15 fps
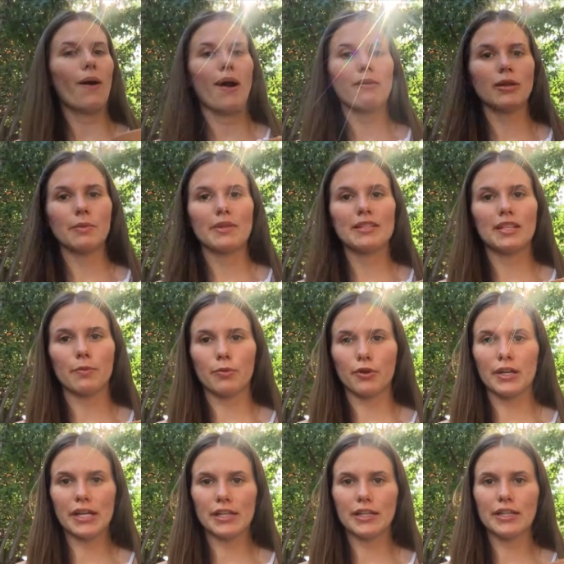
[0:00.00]
I'm going to be
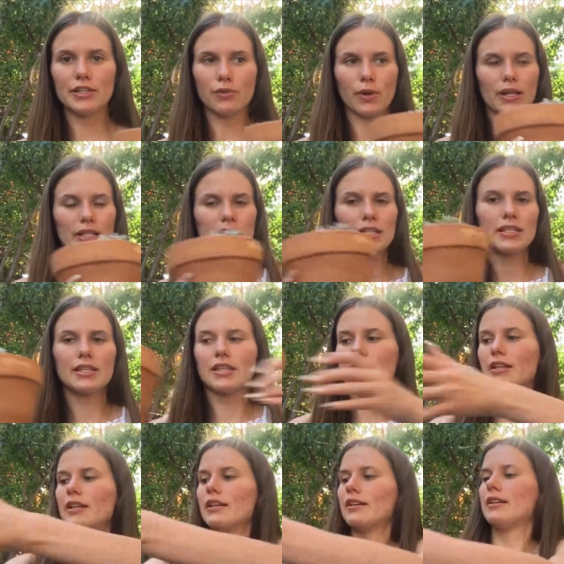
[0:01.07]
separating these ones
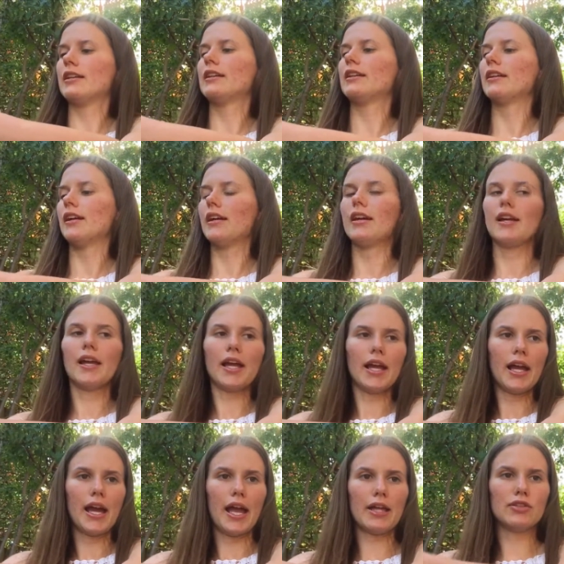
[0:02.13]

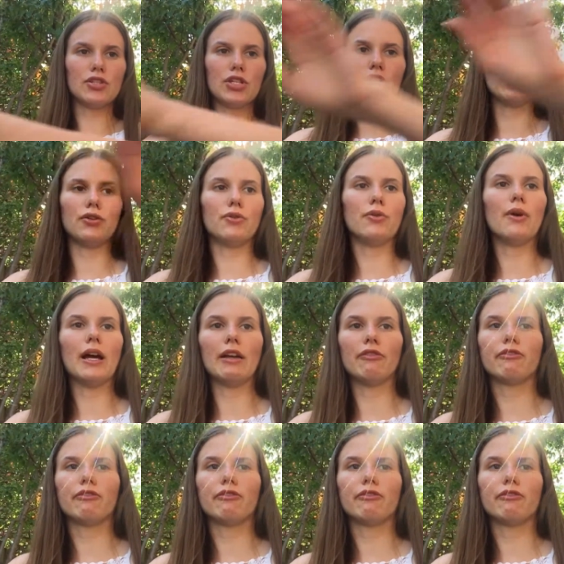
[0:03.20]
into a